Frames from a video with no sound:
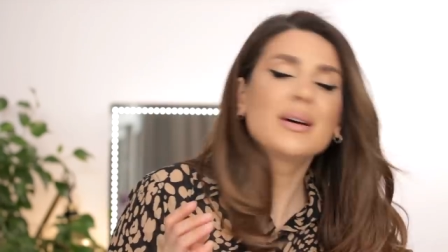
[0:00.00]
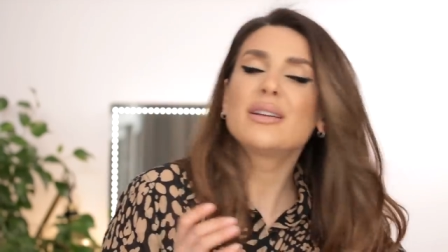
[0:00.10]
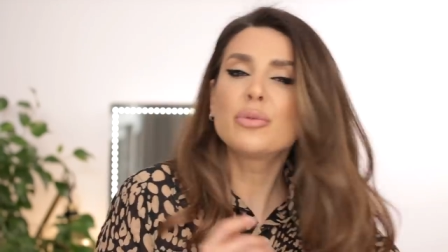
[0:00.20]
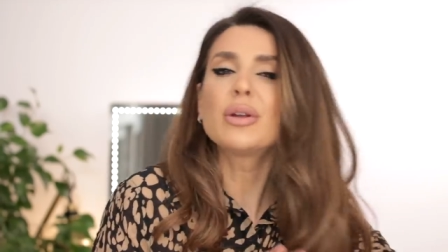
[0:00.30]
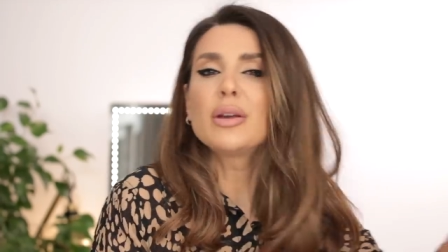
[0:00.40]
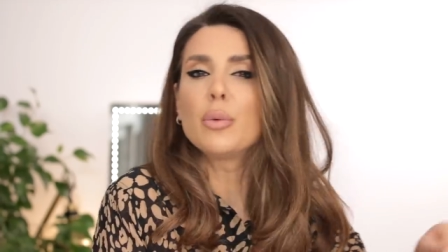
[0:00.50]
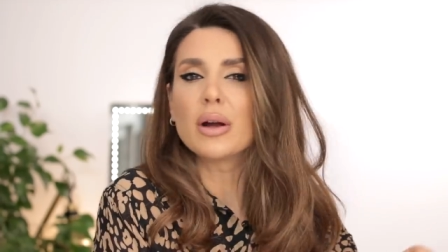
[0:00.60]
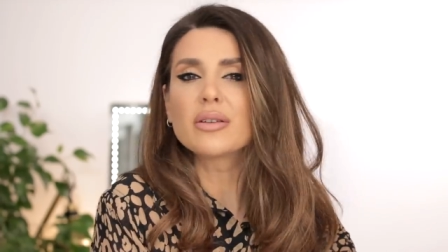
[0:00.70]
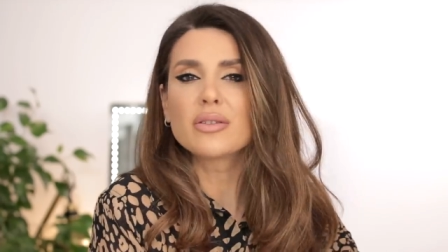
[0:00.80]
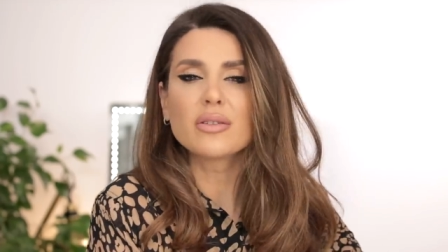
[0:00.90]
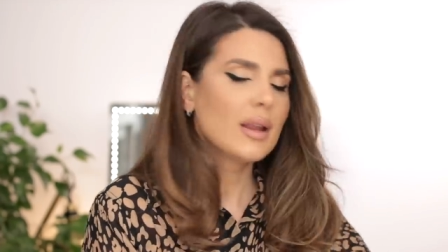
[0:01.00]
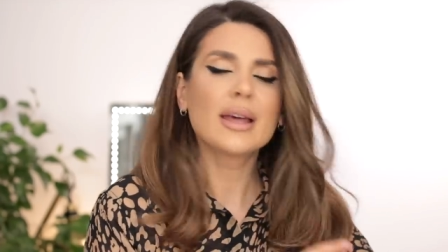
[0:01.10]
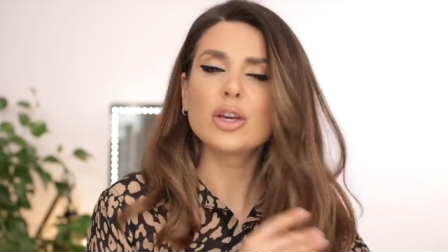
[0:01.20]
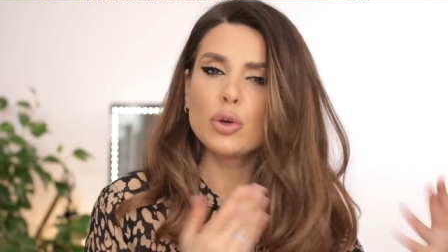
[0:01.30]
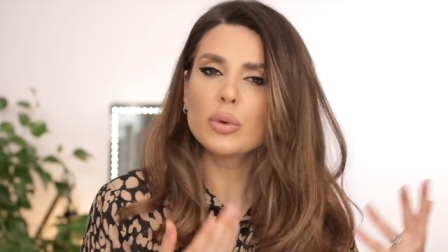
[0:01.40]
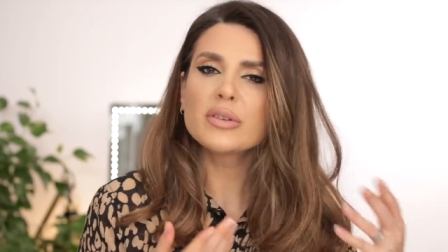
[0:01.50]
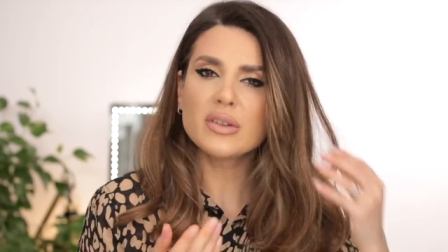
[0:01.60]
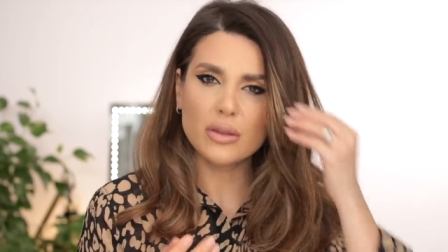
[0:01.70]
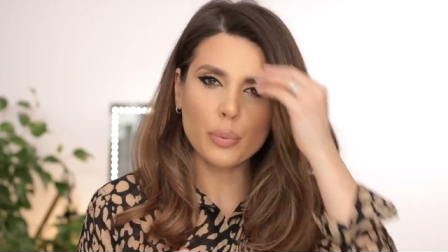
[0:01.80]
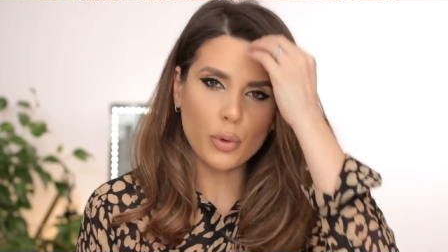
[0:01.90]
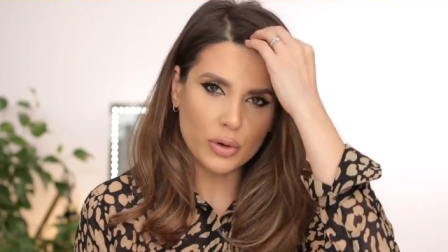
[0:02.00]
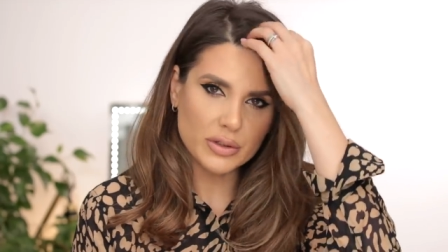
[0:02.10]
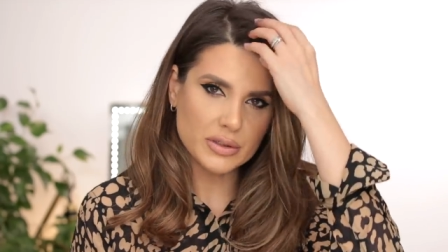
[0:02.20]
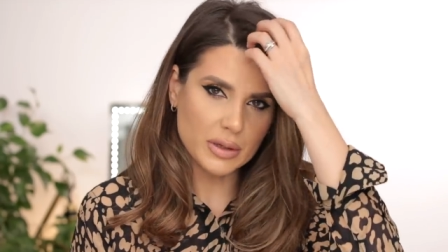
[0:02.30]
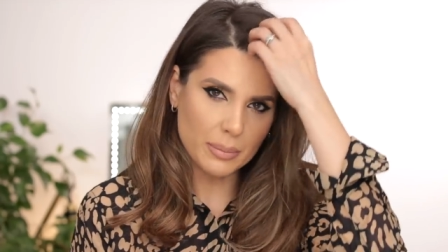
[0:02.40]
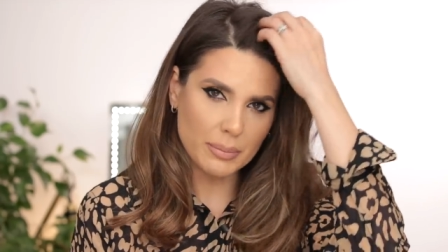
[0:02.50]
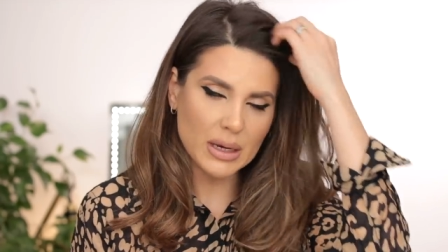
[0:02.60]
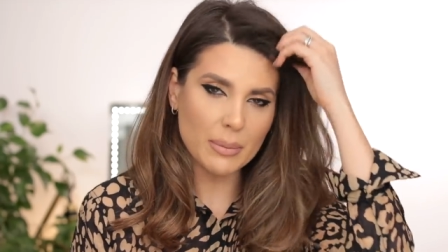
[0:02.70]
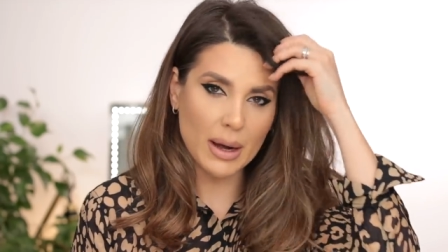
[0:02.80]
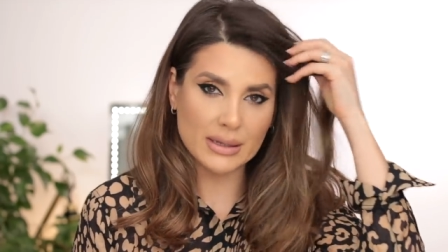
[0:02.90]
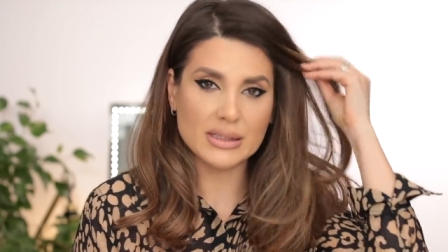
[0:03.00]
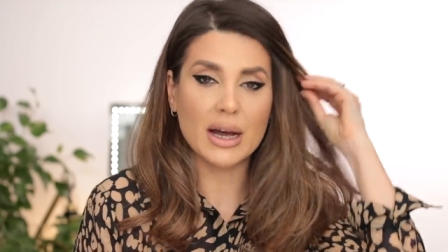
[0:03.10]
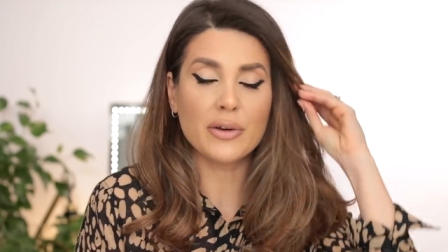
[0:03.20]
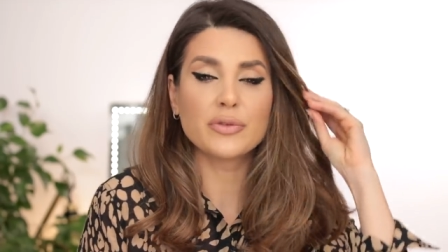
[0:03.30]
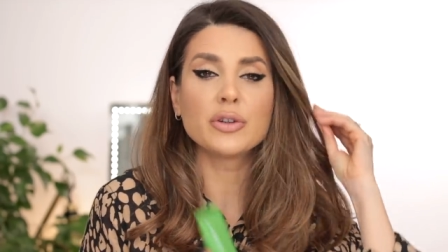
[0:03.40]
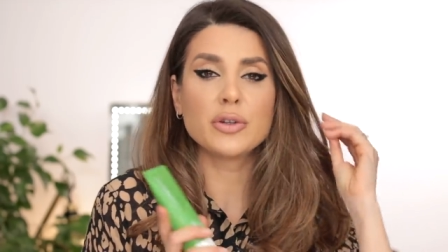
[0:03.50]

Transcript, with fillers: but it really works. Like, you will see the pores minimize after